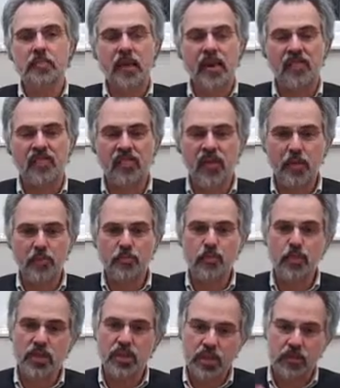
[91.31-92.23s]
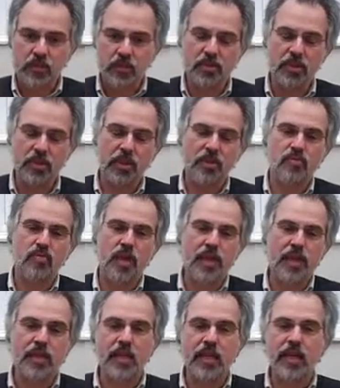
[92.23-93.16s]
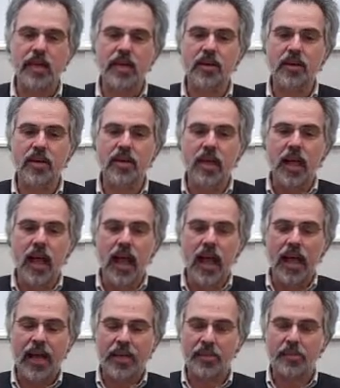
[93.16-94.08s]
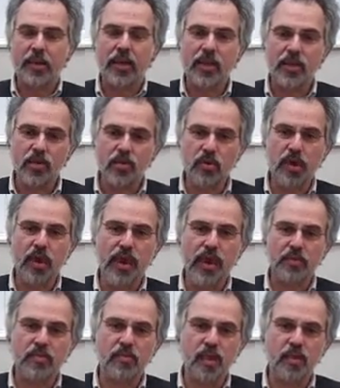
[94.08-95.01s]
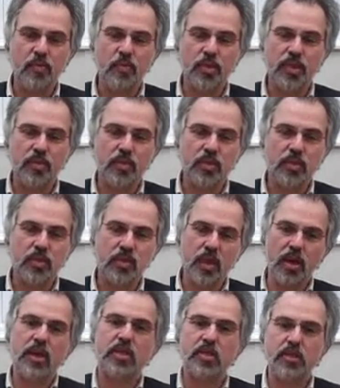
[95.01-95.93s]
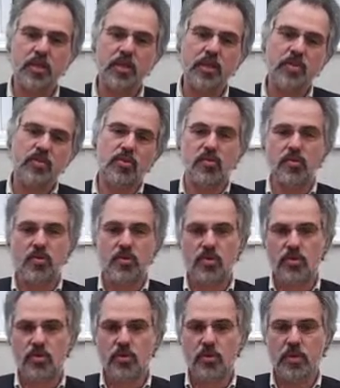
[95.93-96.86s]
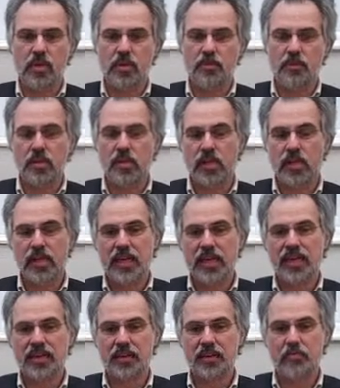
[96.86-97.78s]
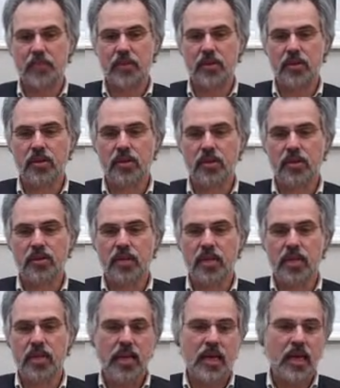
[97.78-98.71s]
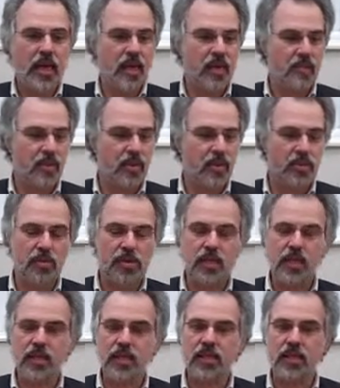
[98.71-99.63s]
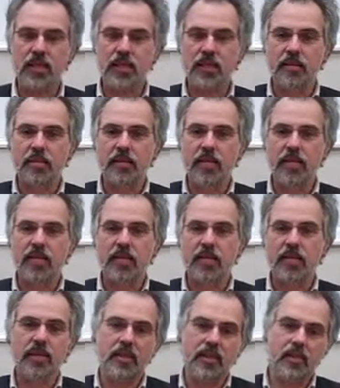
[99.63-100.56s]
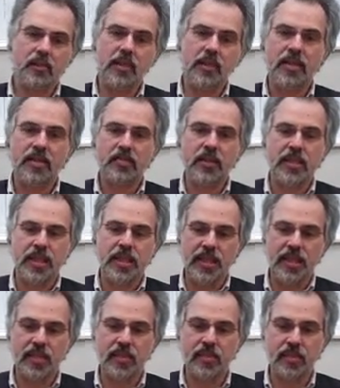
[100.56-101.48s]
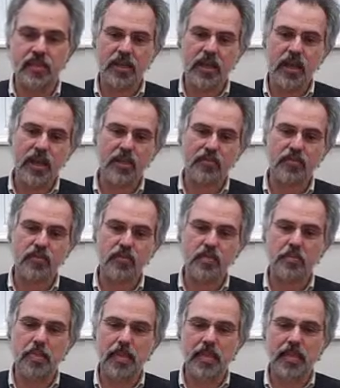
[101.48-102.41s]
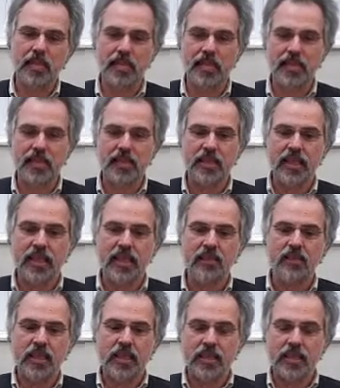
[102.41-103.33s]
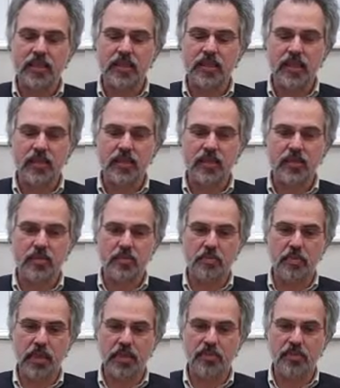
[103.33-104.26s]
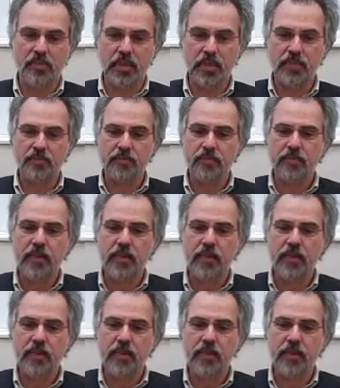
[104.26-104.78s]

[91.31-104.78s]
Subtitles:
my flip, which I'm using right now, and my new camera, which I was going to introduce to you now, which I can't because after using it a little bit, the battery died. So now I have to replace that and wait until I get a new battery.